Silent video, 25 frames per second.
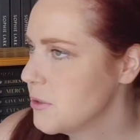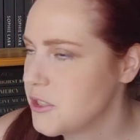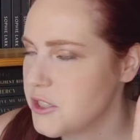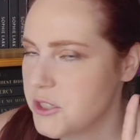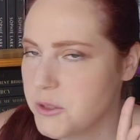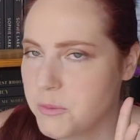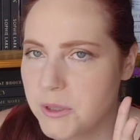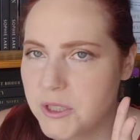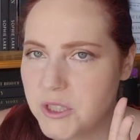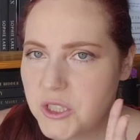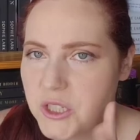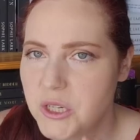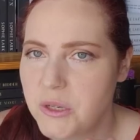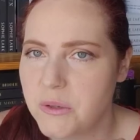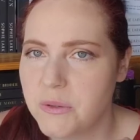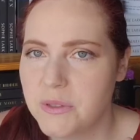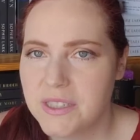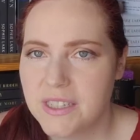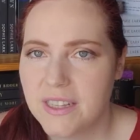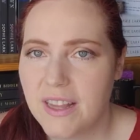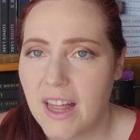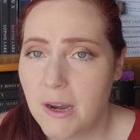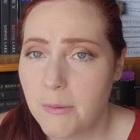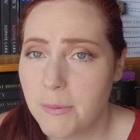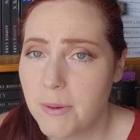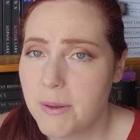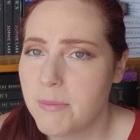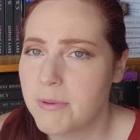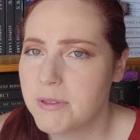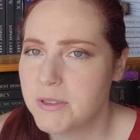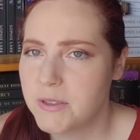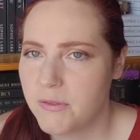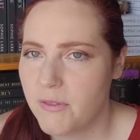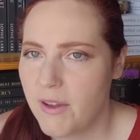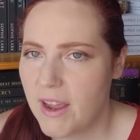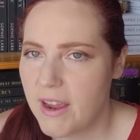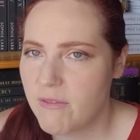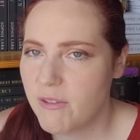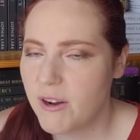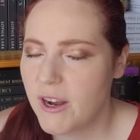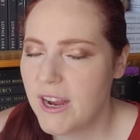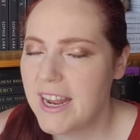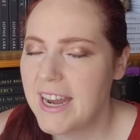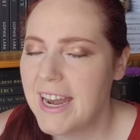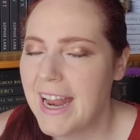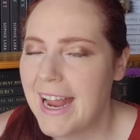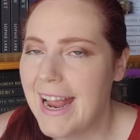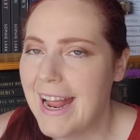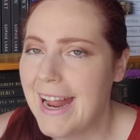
which is book two, is a lot of people's favorite,